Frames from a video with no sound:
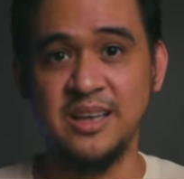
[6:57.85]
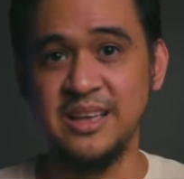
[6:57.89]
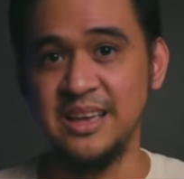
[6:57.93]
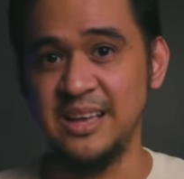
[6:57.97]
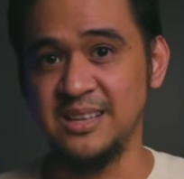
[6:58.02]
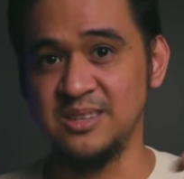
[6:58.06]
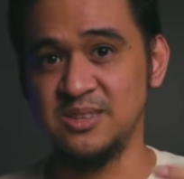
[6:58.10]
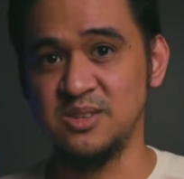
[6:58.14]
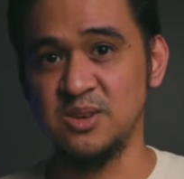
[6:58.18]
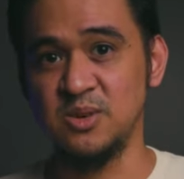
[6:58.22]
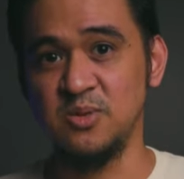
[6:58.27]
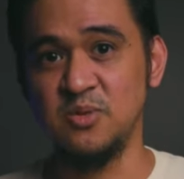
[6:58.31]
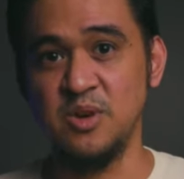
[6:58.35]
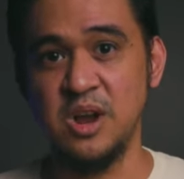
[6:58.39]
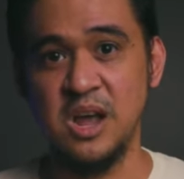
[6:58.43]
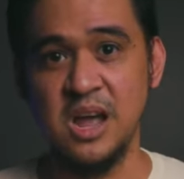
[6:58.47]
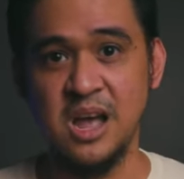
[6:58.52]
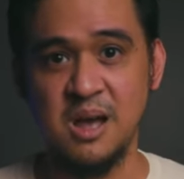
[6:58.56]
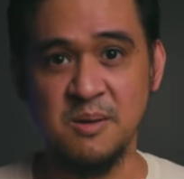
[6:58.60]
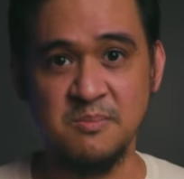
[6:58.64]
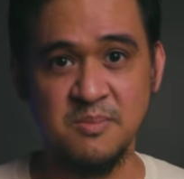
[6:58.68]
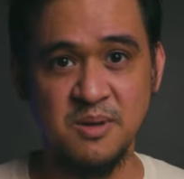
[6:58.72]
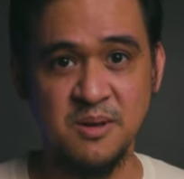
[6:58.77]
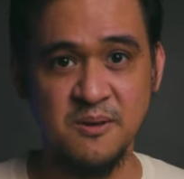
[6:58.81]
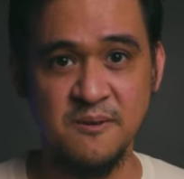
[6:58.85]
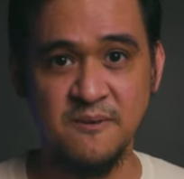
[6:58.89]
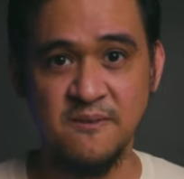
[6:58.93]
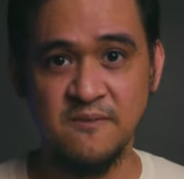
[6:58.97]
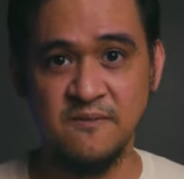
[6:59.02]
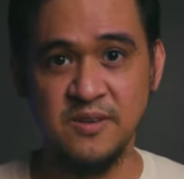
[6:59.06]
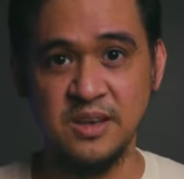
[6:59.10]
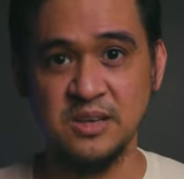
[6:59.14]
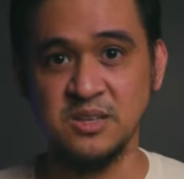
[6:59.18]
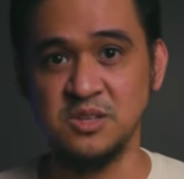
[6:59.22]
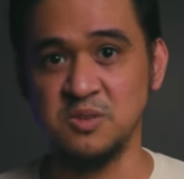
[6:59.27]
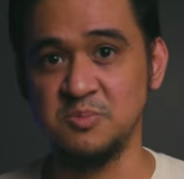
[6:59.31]
Instagram,
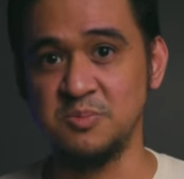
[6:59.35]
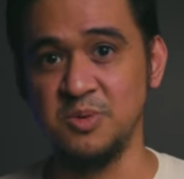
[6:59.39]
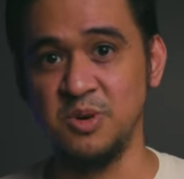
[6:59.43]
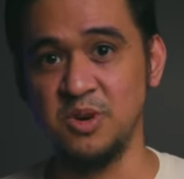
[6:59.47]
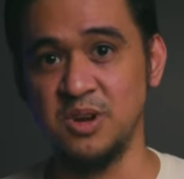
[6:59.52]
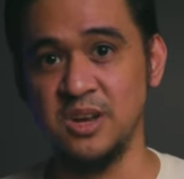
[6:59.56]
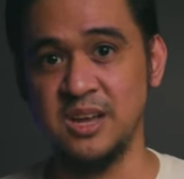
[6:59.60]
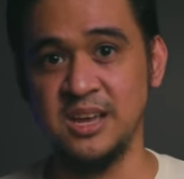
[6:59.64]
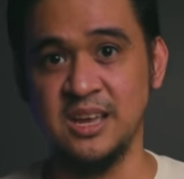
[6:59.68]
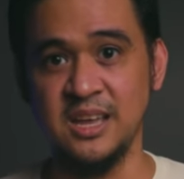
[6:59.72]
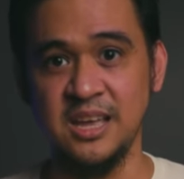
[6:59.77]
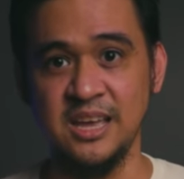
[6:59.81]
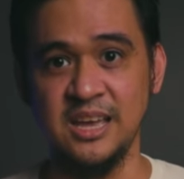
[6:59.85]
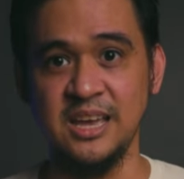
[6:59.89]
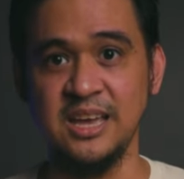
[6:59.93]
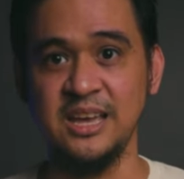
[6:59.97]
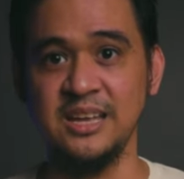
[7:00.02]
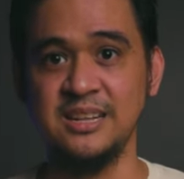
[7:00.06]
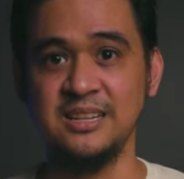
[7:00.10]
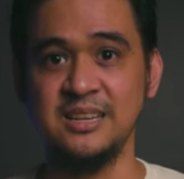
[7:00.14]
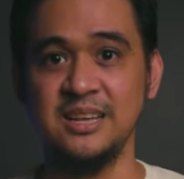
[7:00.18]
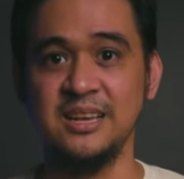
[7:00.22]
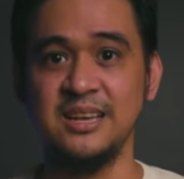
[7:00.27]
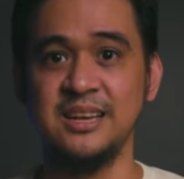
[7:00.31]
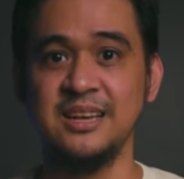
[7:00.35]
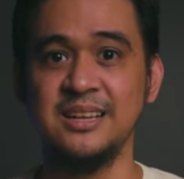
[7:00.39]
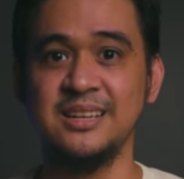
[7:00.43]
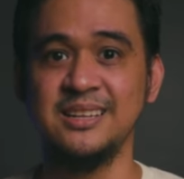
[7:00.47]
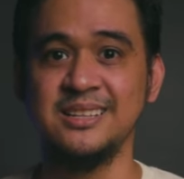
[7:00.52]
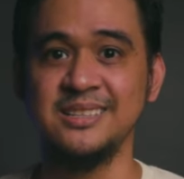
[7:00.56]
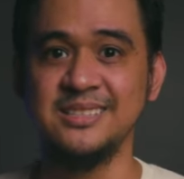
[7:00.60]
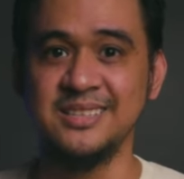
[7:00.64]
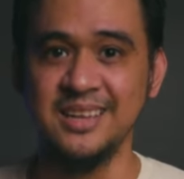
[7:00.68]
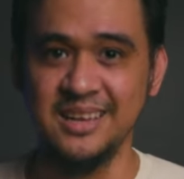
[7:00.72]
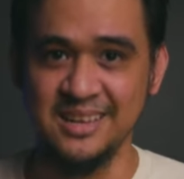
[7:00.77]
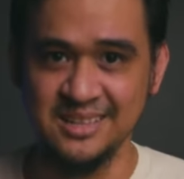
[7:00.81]
Facebook, and
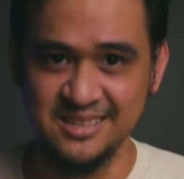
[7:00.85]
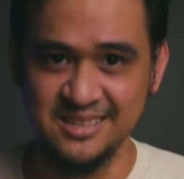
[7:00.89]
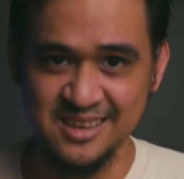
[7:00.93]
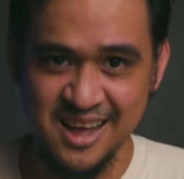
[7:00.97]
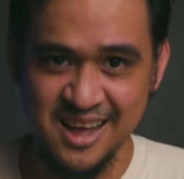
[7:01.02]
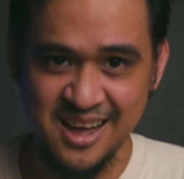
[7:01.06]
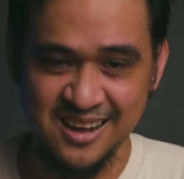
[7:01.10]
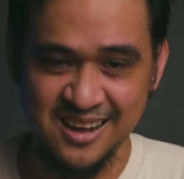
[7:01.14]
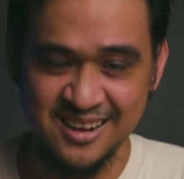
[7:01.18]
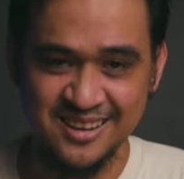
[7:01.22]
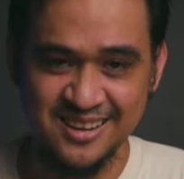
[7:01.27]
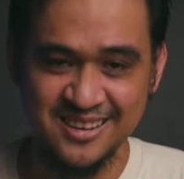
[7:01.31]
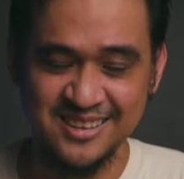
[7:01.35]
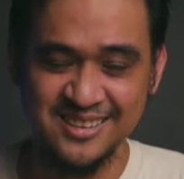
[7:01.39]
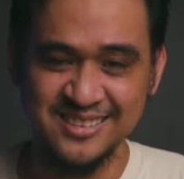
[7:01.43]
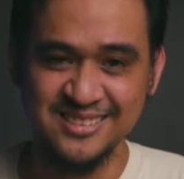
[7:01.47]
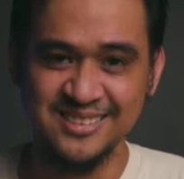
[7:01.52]
TikTok.